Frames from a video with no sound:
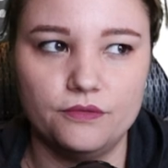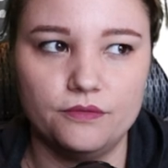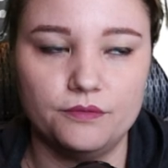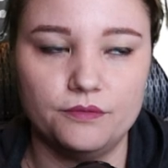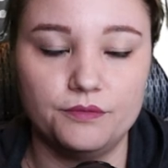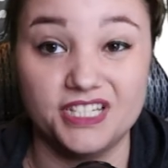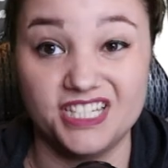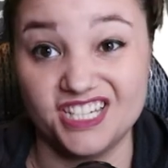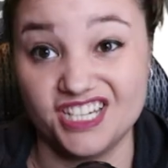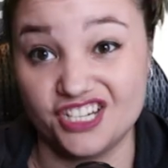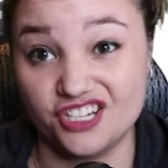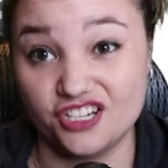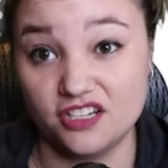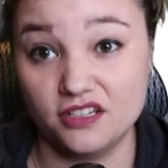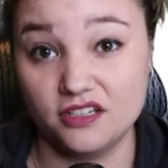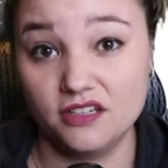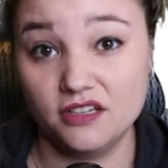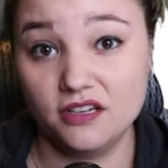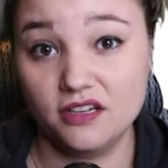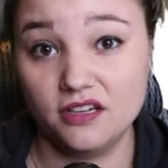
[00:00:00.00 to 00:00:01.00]

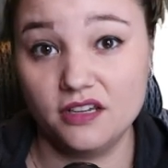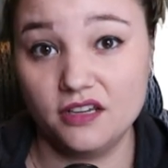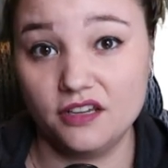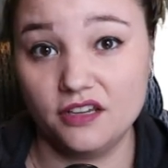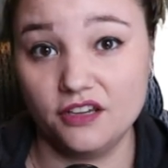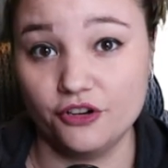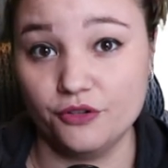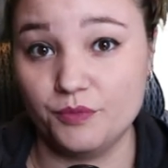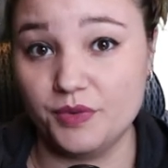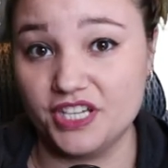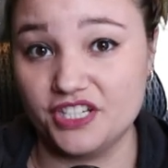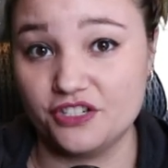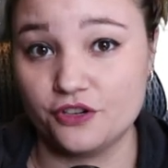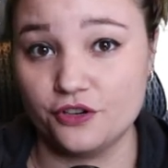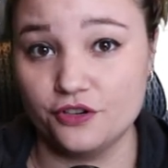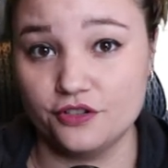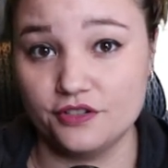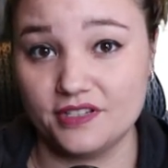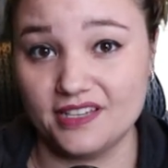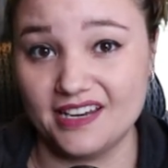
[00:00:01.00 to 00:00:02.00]
position your
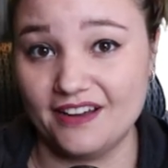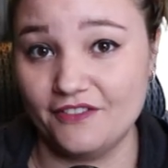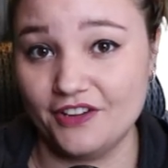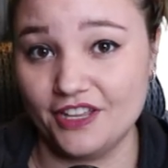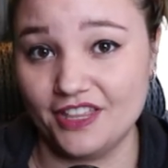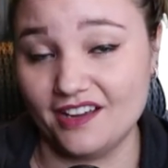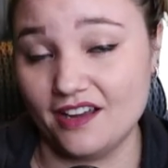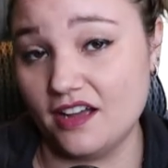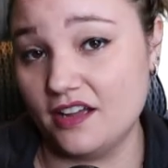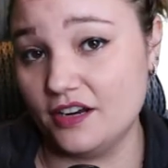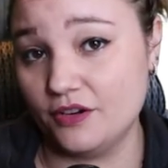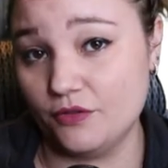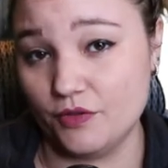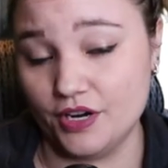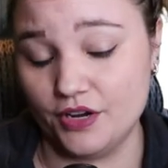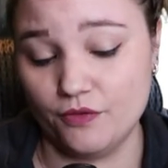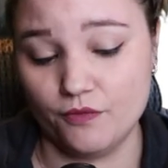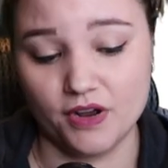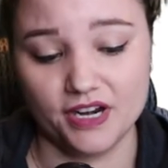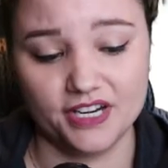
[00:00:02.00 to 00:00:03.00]
pictures and everything on it where
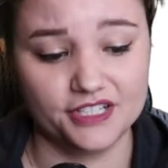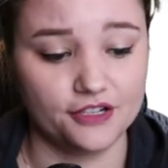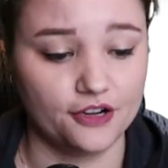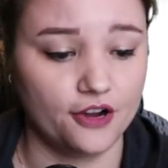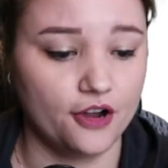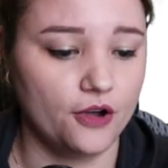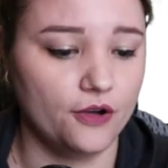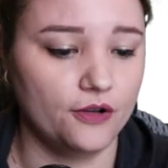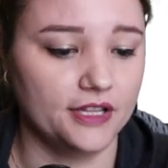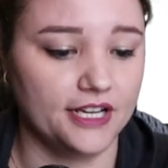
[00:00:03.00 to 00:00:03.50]
you want it to go.